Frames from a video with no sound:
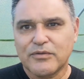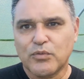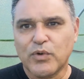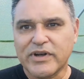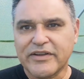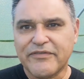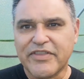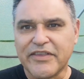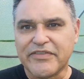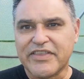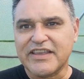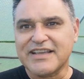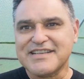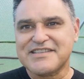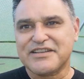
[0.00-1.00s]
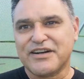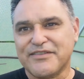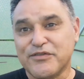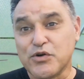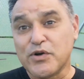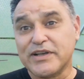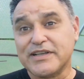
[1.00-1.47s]
One of the things that
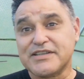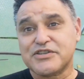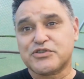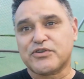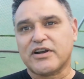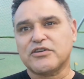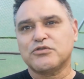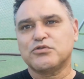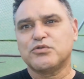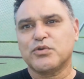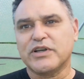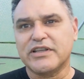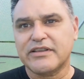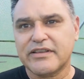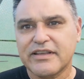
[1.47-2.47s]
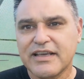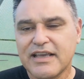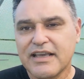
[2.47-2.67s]
I've always struggled with